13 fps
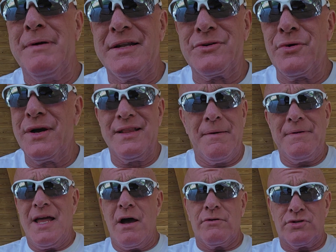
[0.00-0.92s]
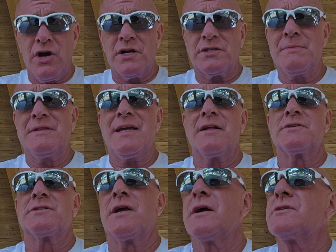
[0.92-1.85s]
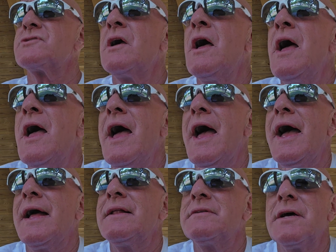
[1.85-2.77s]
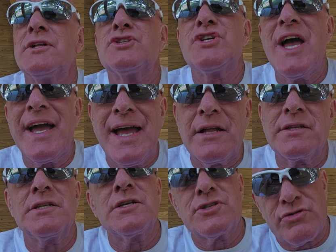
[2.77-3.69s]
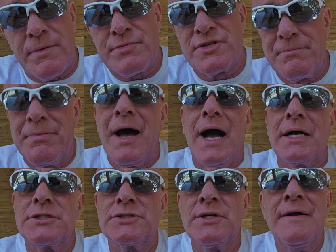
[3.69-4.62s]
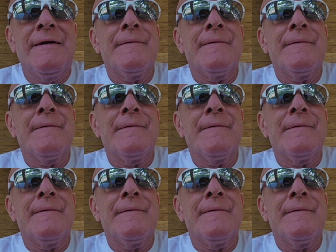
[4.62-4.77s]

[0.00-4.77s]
Bitcoin? Let me know. Talk to me downstairs and uh, check out the description box.